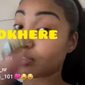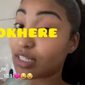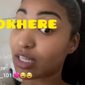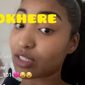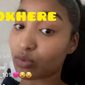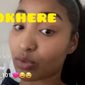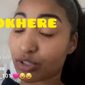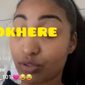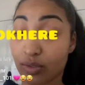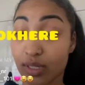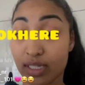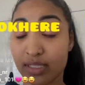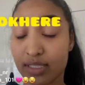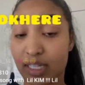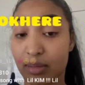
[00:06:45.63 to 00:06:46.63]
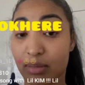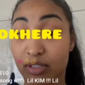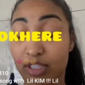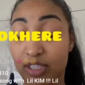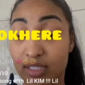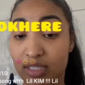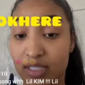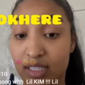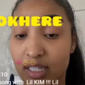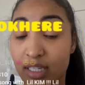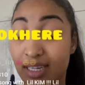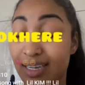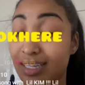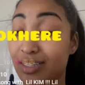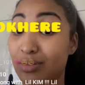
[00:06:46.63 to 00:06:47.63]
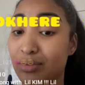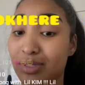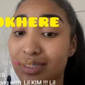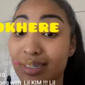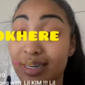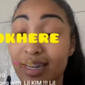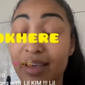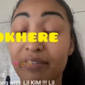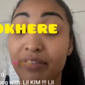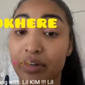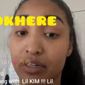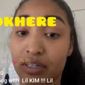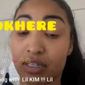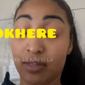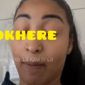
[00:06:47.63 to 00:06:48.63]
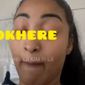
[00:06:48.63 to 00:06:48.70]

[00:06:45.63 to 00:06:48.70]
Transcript: That's what you can say about Shenseea, and you will never.